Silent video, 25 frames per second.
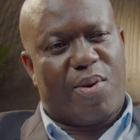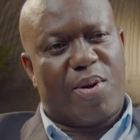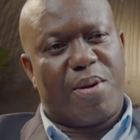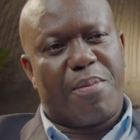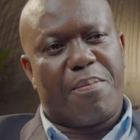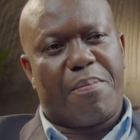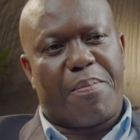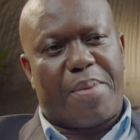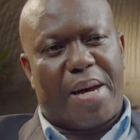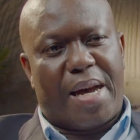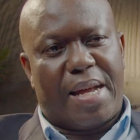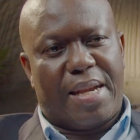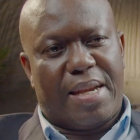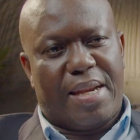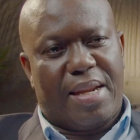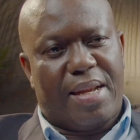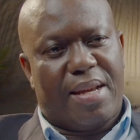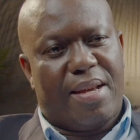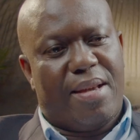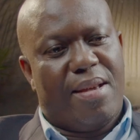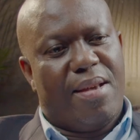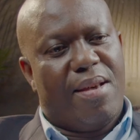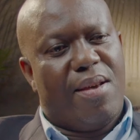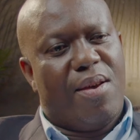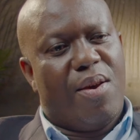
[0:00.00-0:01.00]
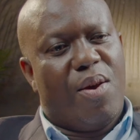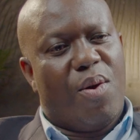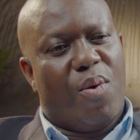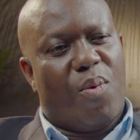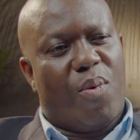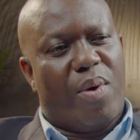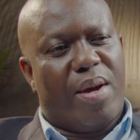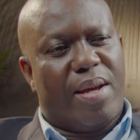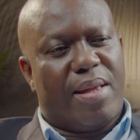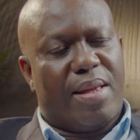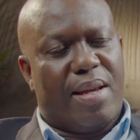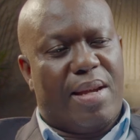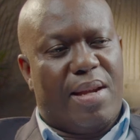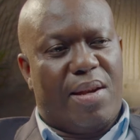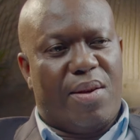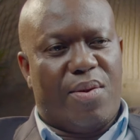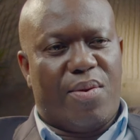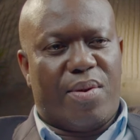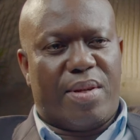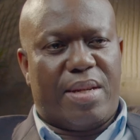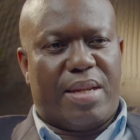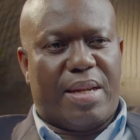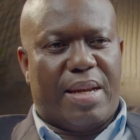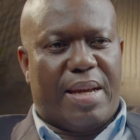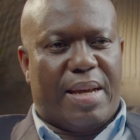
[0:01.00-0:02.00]
on Mpande where they
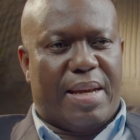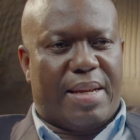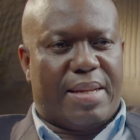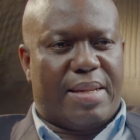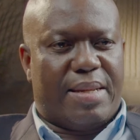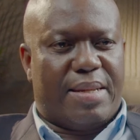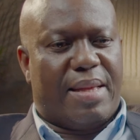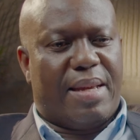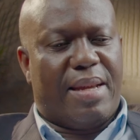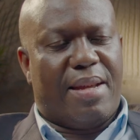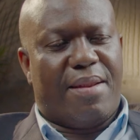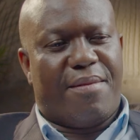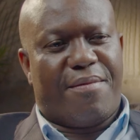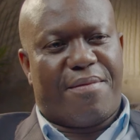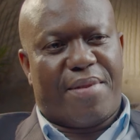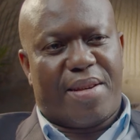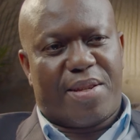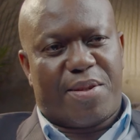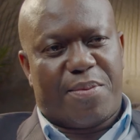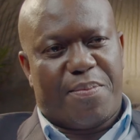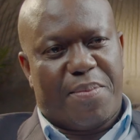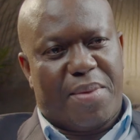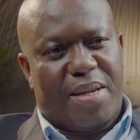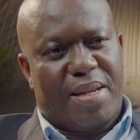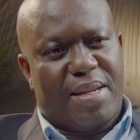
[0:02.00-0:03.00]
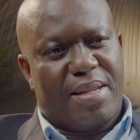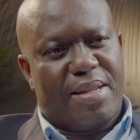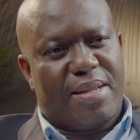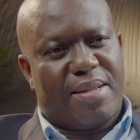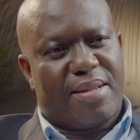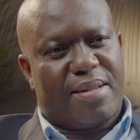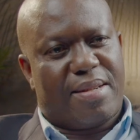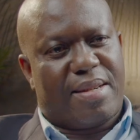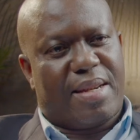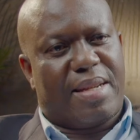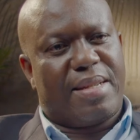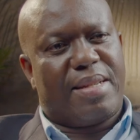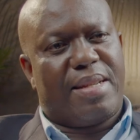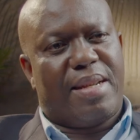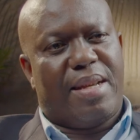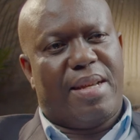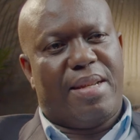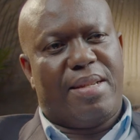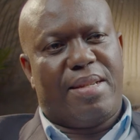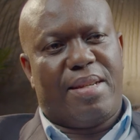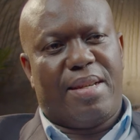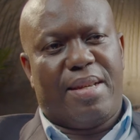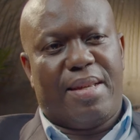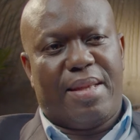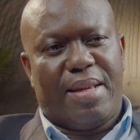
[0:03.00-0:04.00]
looked at the investment
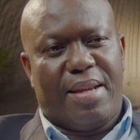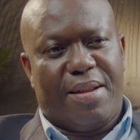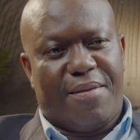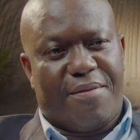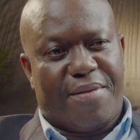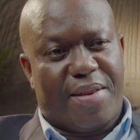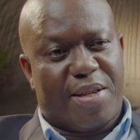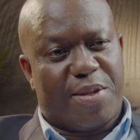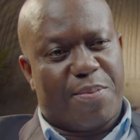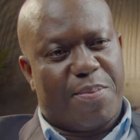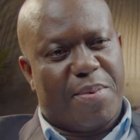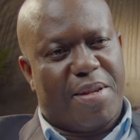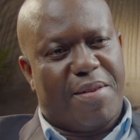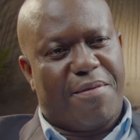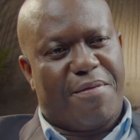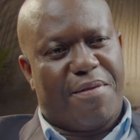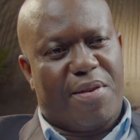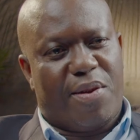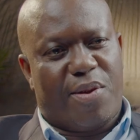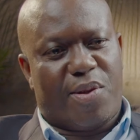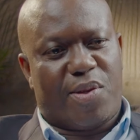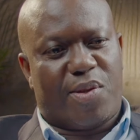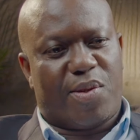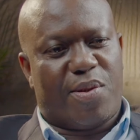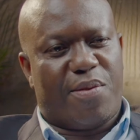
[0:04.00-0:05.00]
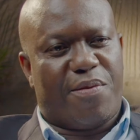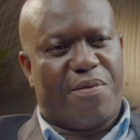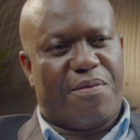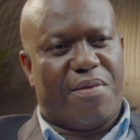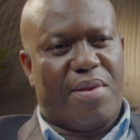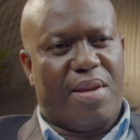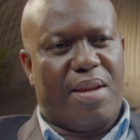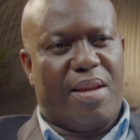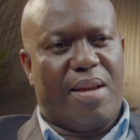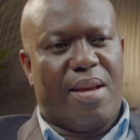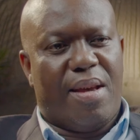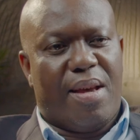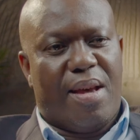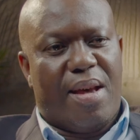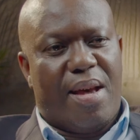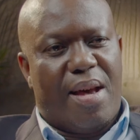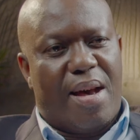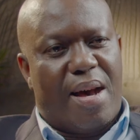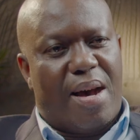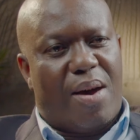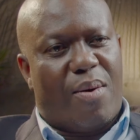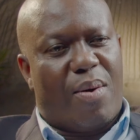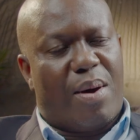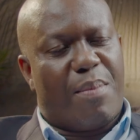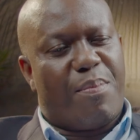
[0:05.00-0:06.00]
strategy, the investment philosophy,
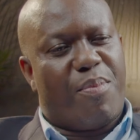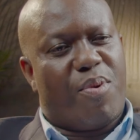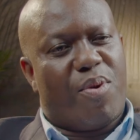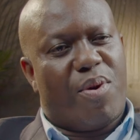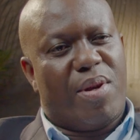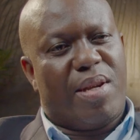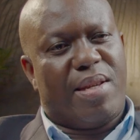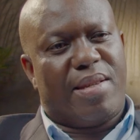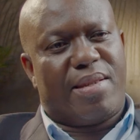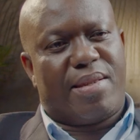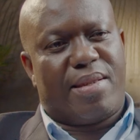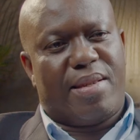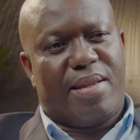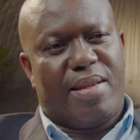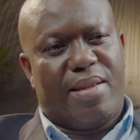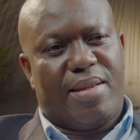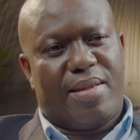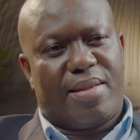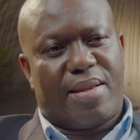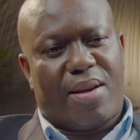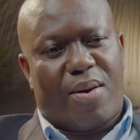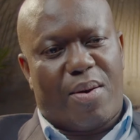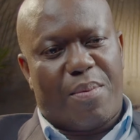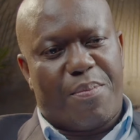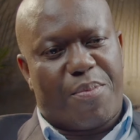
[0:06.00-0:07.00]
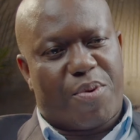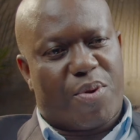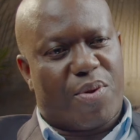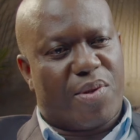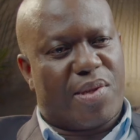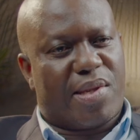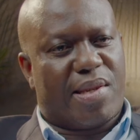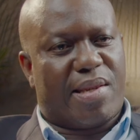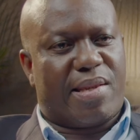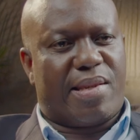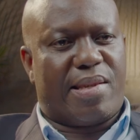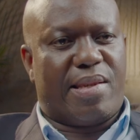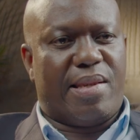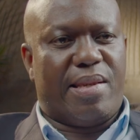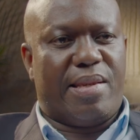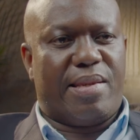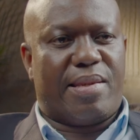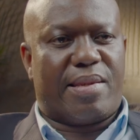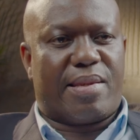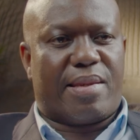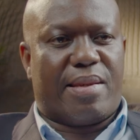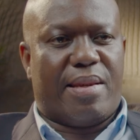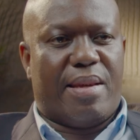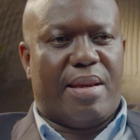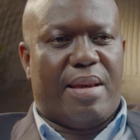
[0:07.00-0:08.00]
our policies, our
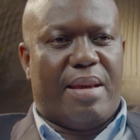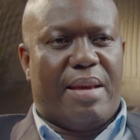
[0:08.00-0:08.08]
processes,